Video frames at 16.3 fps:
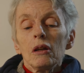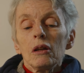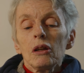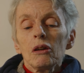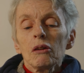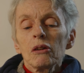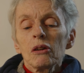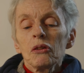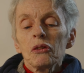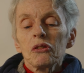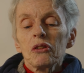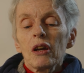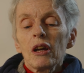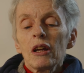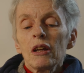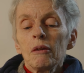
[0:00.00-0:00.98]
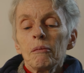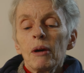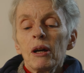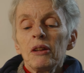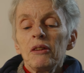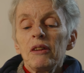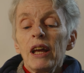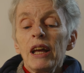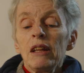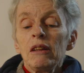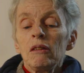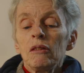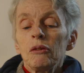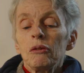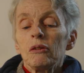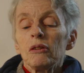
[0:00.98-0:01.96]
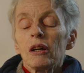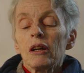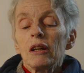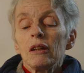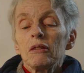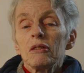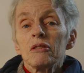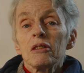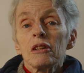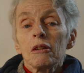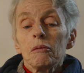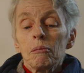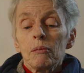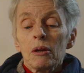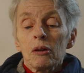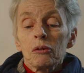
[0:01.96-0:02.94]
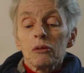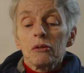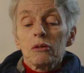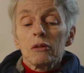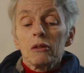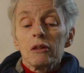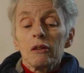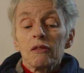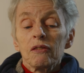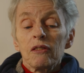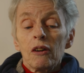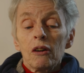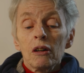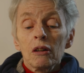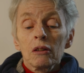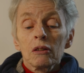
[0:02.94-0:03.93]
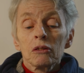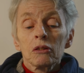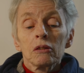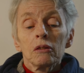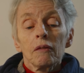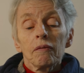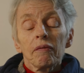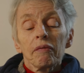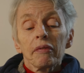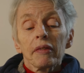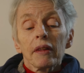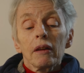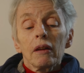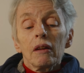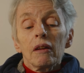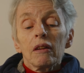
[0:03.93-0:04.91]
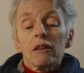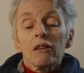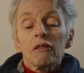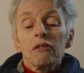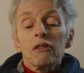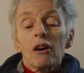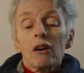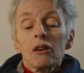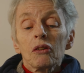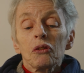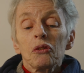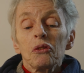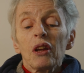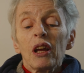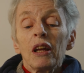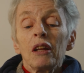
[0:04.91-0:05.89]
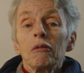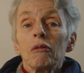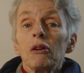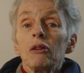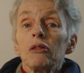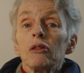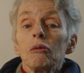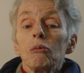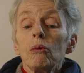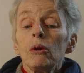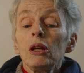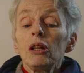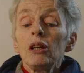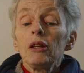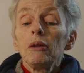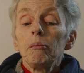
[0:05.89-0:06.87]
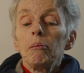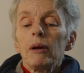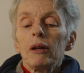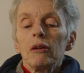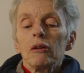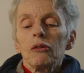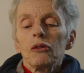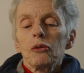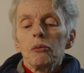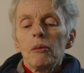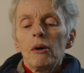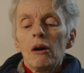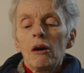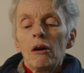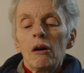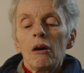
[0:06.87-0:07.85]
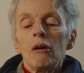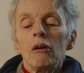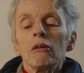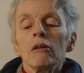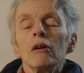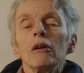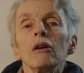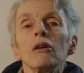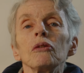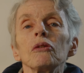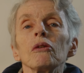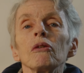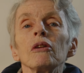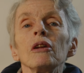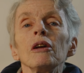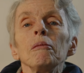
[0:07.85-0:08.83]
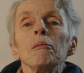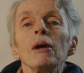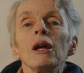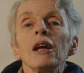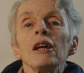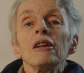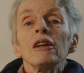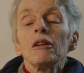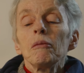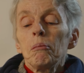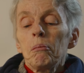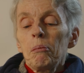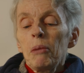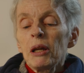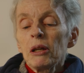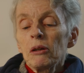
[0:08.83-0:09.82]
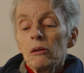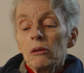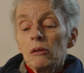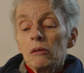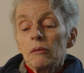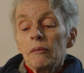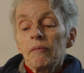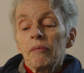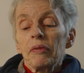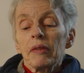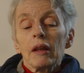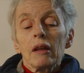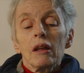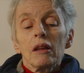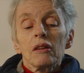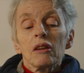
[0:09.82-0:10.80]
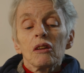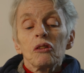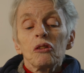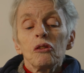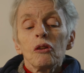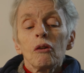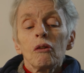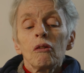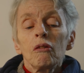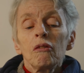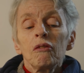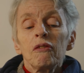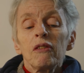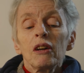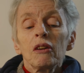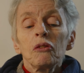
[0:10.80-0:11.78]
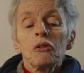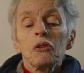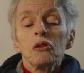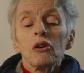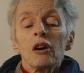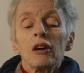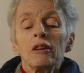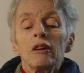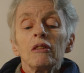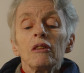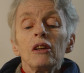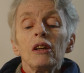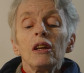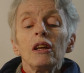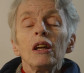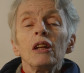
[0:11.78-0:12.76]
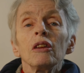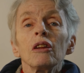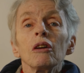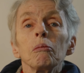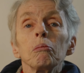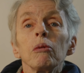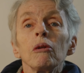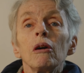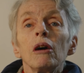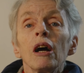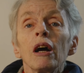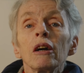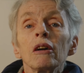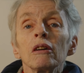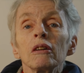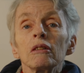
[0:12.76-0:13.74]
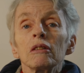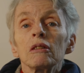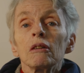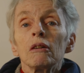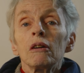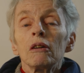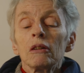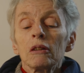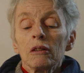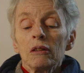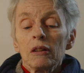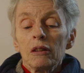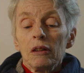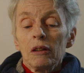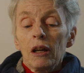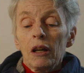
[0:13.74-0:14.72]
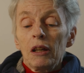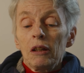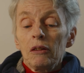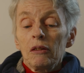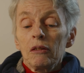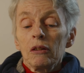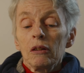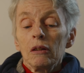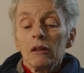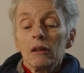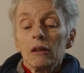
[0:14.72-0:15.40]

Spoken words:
"You can stay in my den tonight," said Mr. Fox. The fox den was a wee bit small, so they made it bigger. The snow fell silently in the black, dark night.